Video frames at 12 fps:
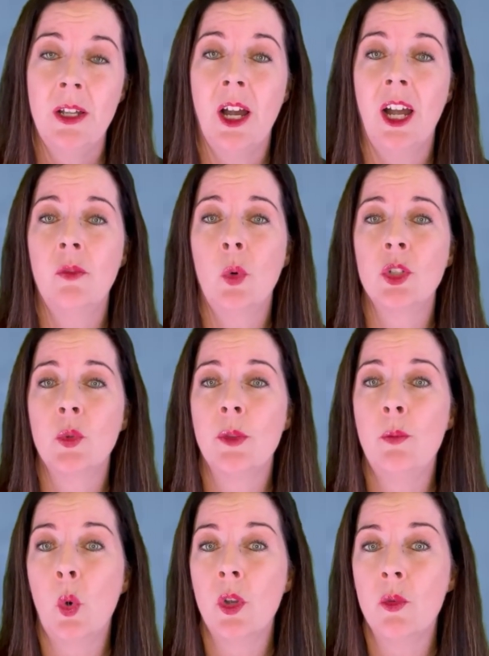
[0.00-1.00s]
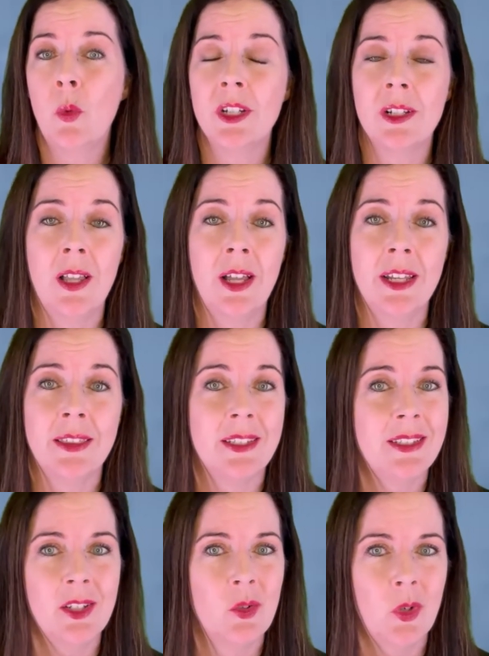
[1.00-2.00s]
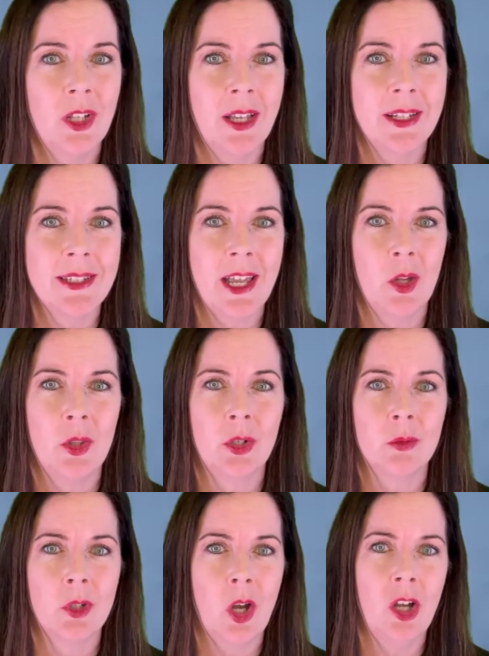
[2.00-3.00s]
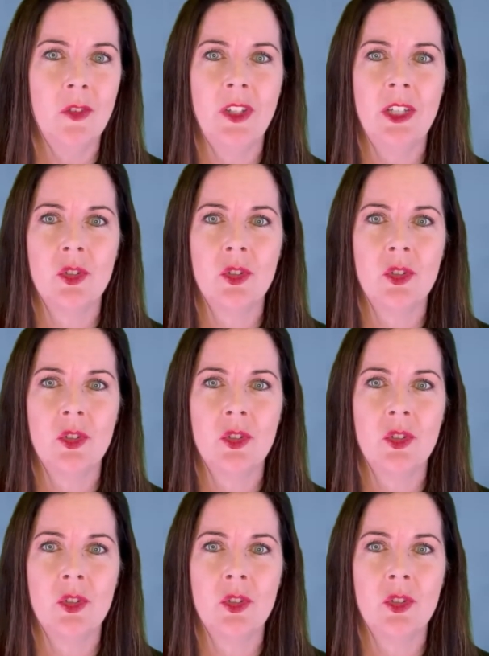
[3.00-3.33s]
I've worked with more than one client that didn't realize how their coffee,